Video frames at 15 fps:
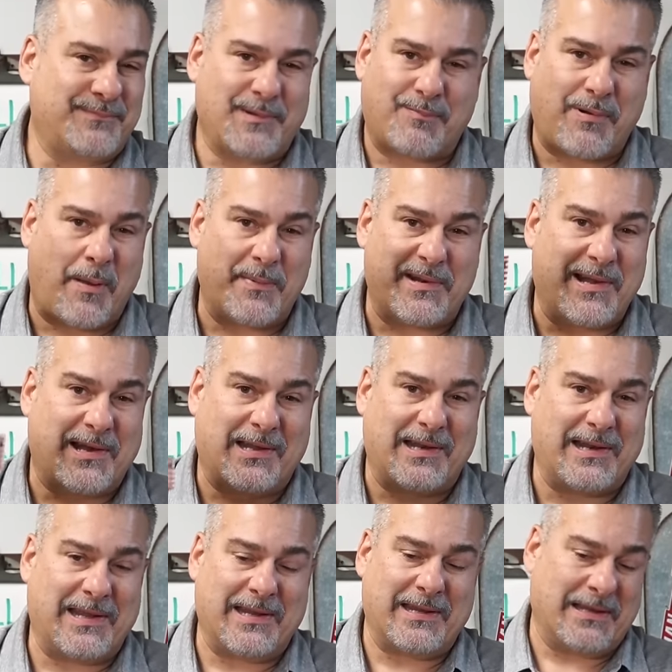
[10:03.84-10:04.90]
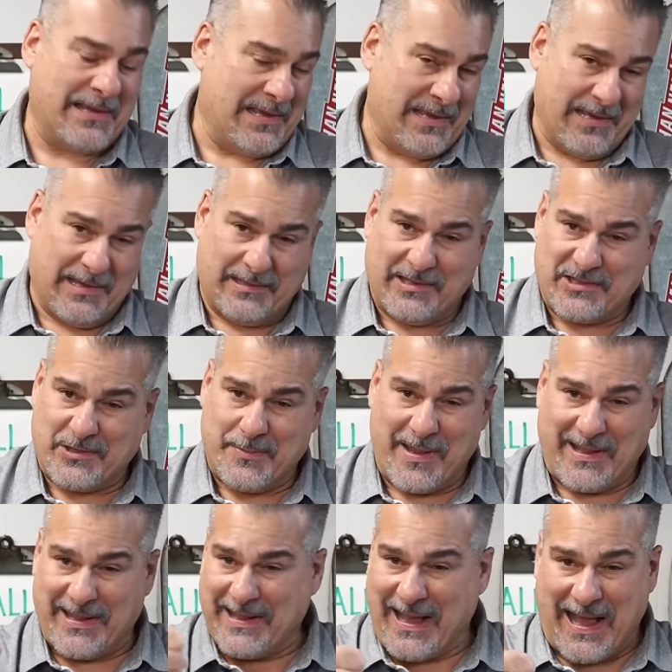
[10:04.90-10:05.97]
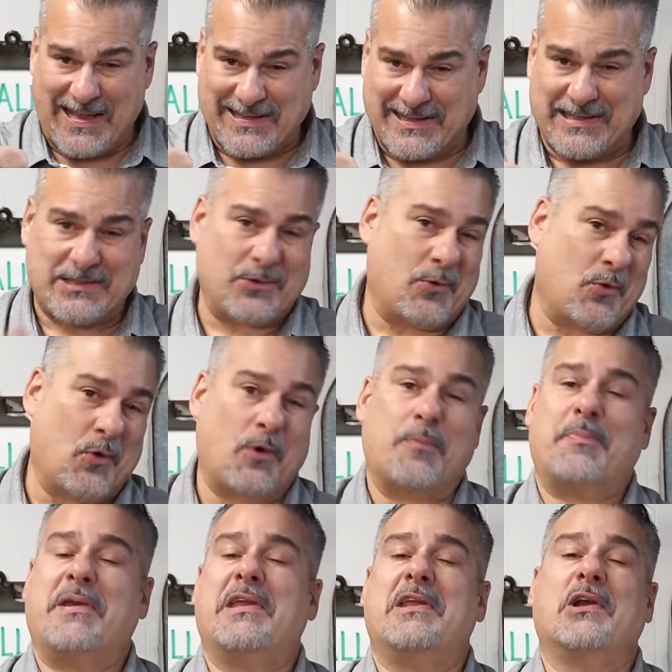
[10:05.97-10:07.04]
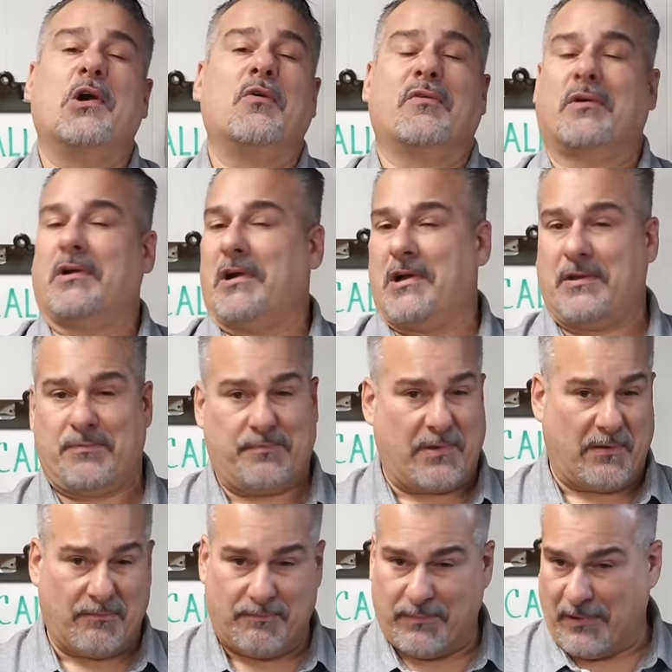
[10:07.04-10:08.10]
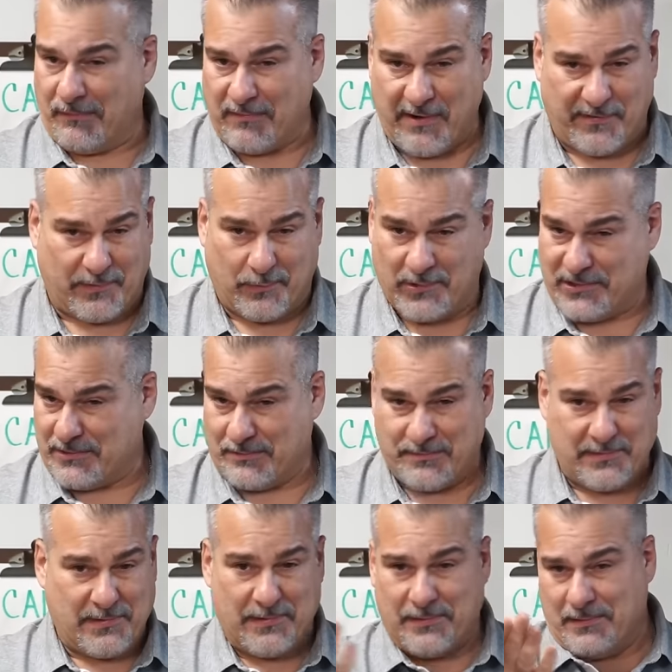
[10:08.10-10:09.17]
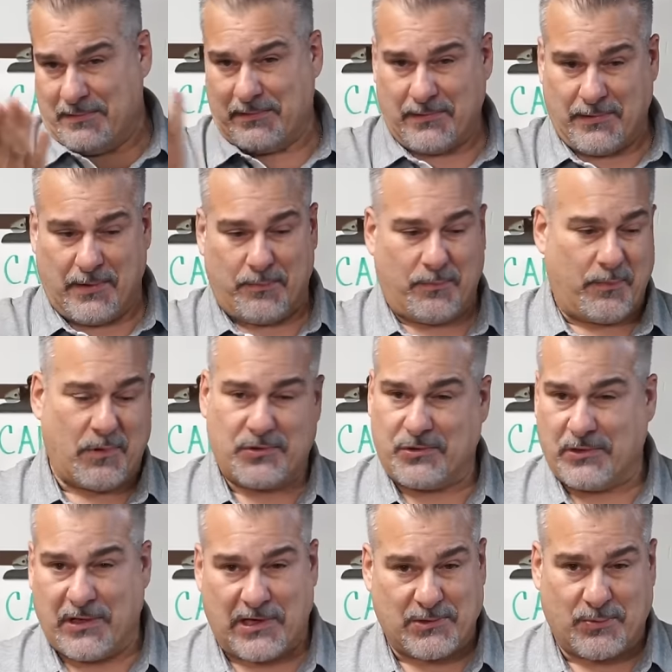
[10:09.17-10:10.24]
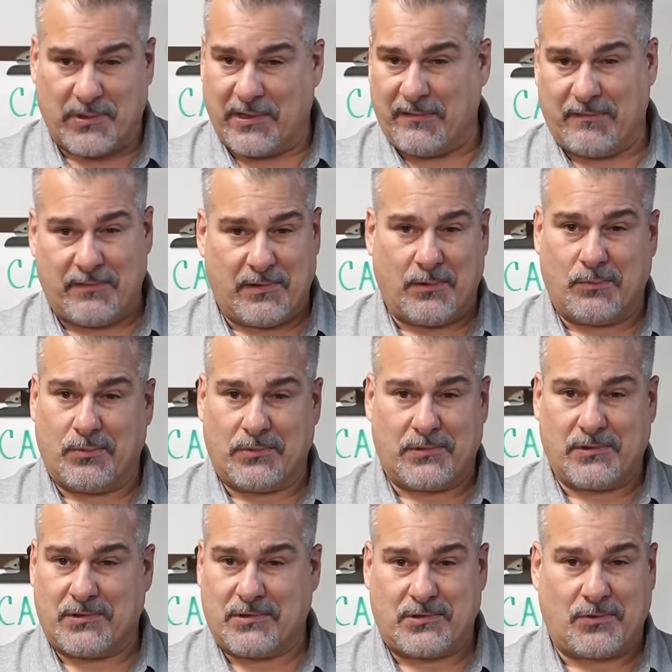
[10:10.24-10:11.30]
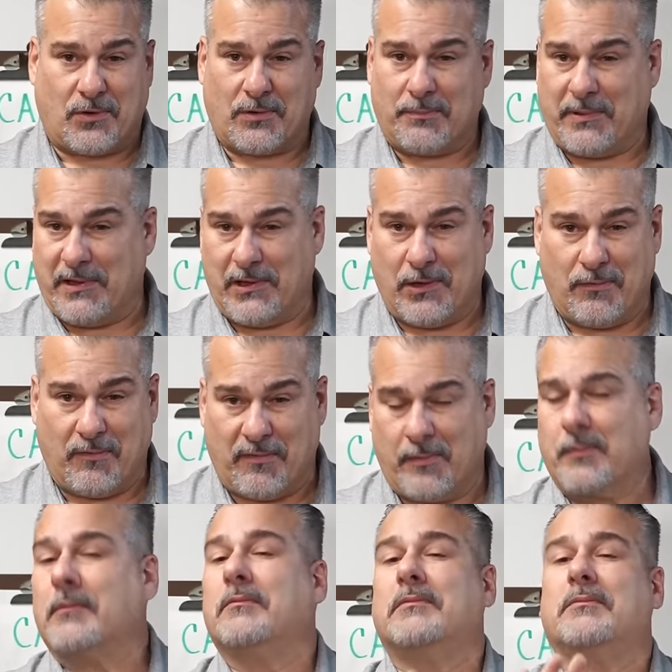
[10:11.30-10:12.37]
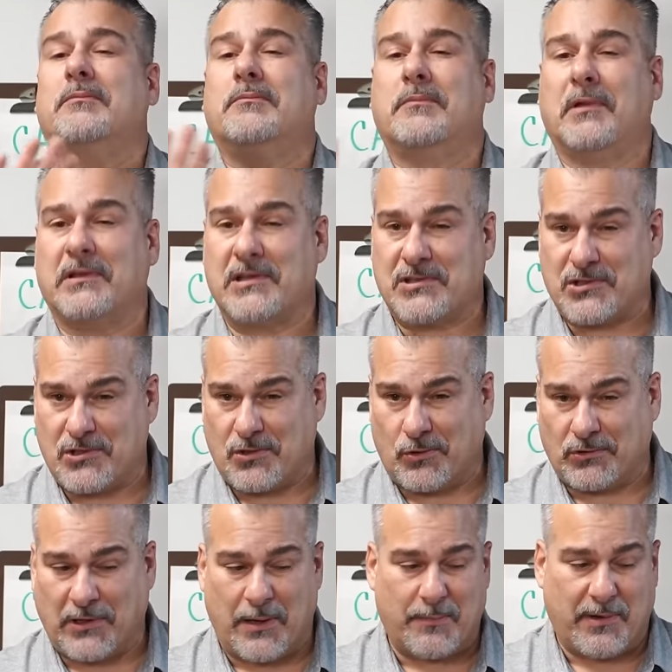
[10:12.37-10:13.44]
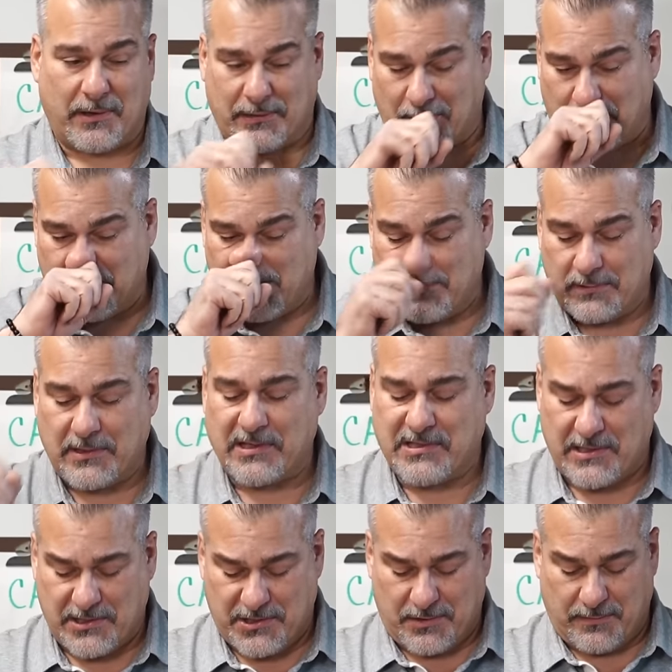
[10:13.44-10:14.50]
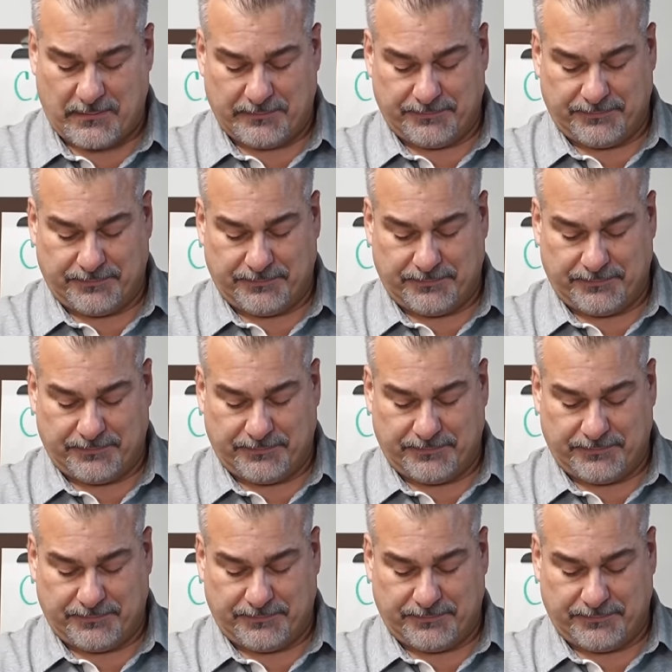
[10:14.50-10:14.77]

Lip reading: you're probably not going to need it unless you're making gaskets or peening over a rivet, which most of you guys wouldn't even know where to start peening over it, unless there's an old timer out there. Did I say that, Joe?